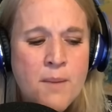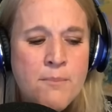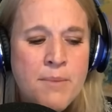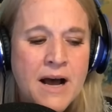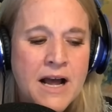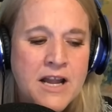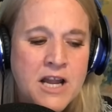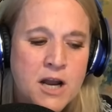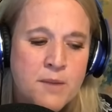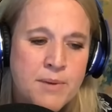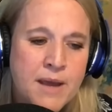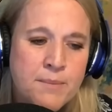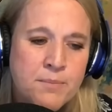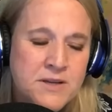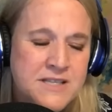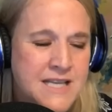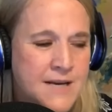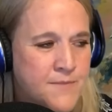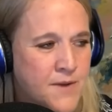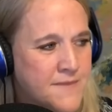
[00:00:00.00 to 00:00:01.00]
But, you know,
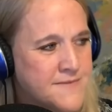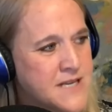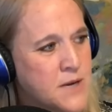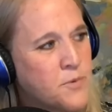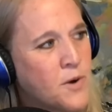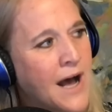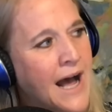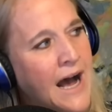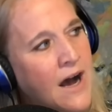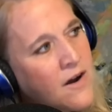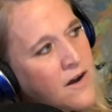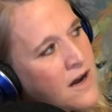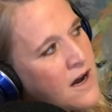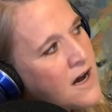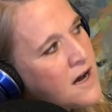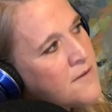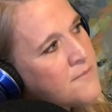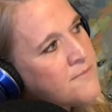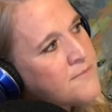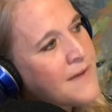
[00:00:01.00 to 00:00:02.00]
people sometimes say, well, how
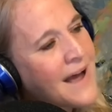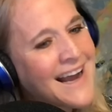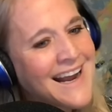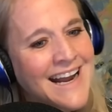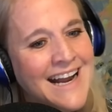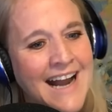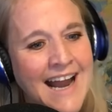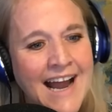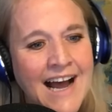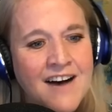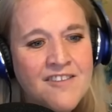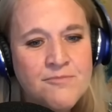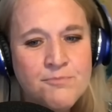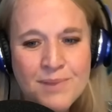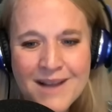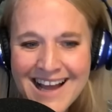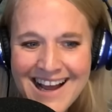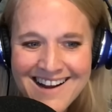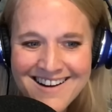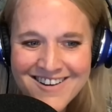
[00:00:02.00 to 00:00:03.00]
come I can have
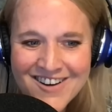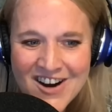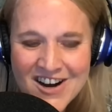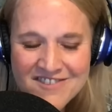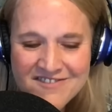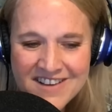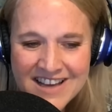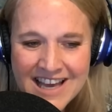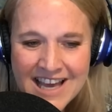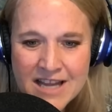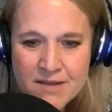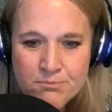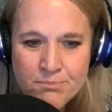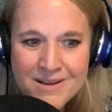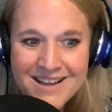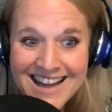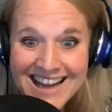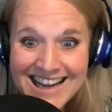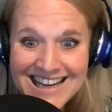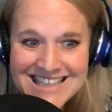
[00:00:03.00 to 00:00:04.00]
black coffee and
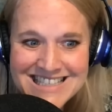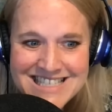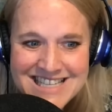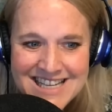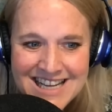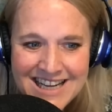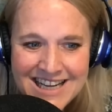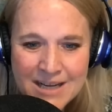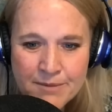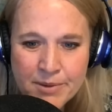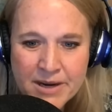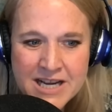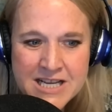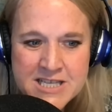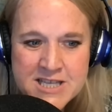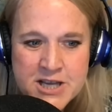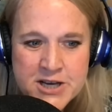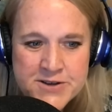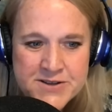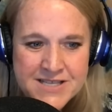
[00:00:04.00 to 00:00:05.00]
plain tea?
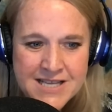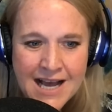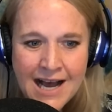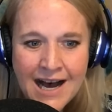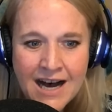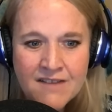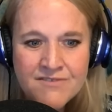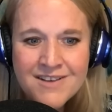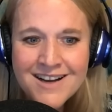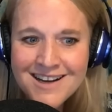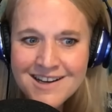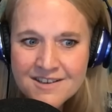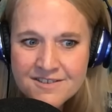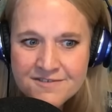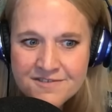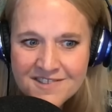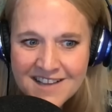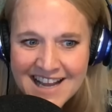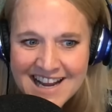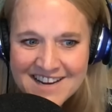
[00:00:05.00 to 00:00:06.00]
Because those have
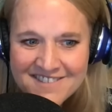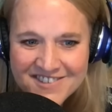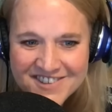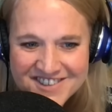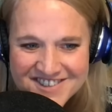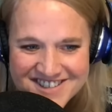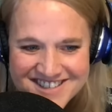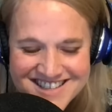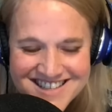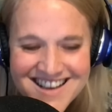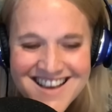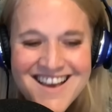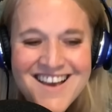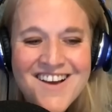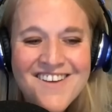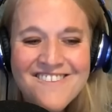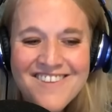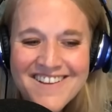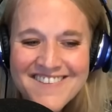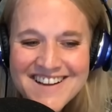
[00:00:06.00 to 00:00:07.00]
flavors.
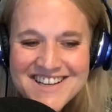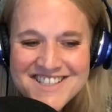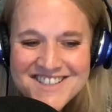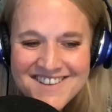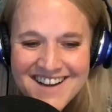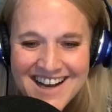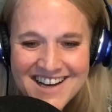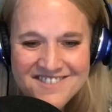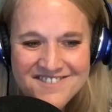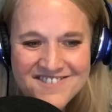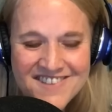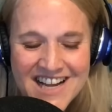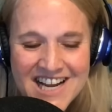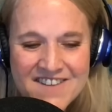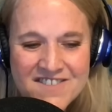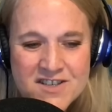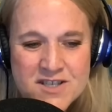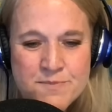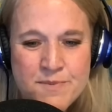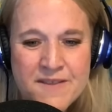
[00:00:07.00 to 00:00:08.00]
Well, they do have
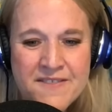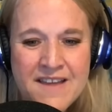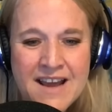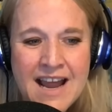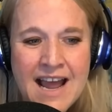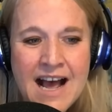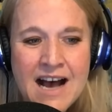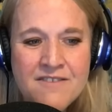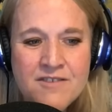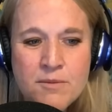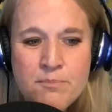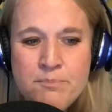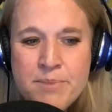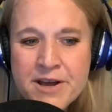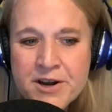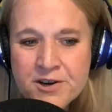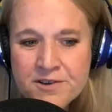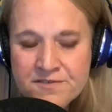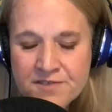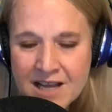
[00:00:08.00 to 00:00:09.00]
flavors, but they have a
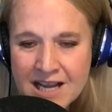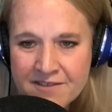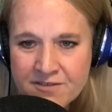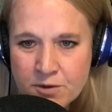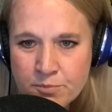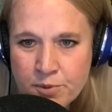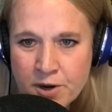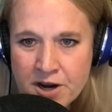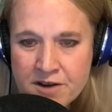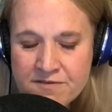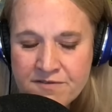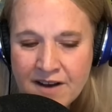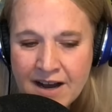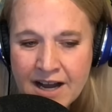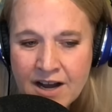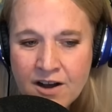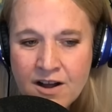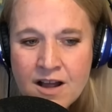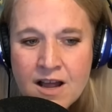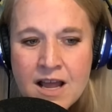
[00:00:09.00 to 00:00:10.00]
bitter flavor
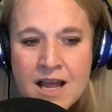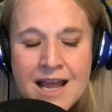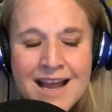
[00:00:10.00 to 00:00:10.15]
profile.